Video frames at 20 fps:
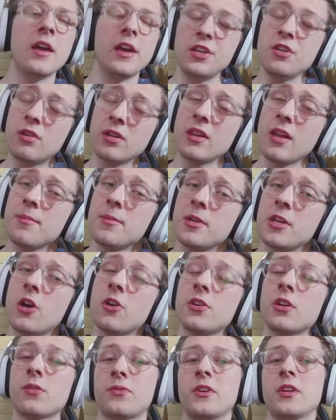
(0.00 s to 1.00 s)
And you can let me
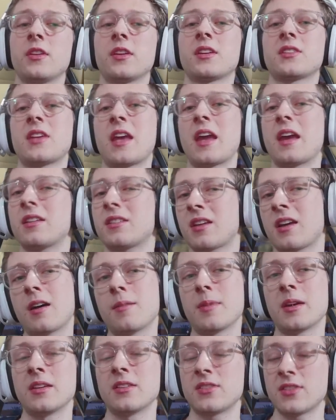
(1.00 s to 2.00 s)
know your feelings and
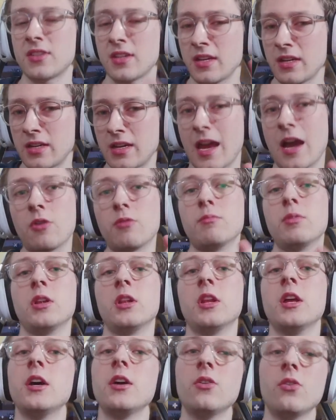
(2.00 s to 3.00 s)
comments down
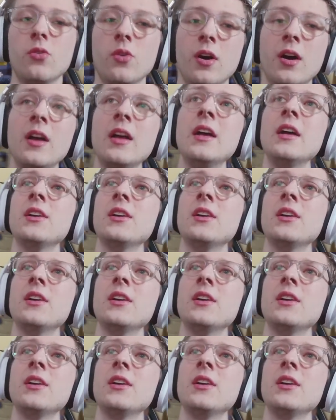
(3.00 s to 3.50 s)
below.